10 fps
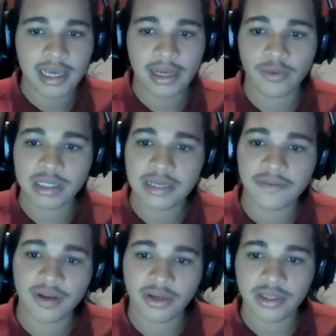in what
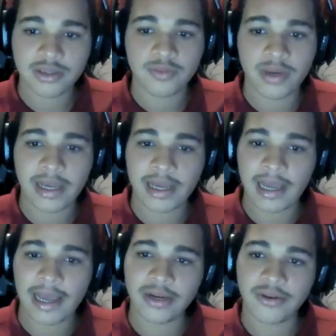I've learned,
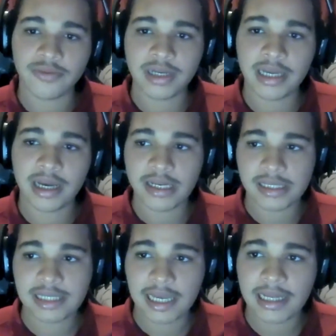where I don't really
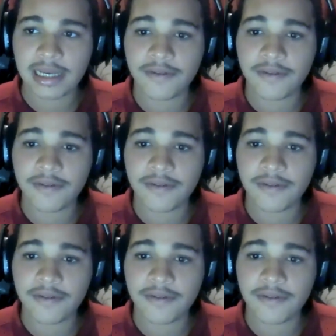understand.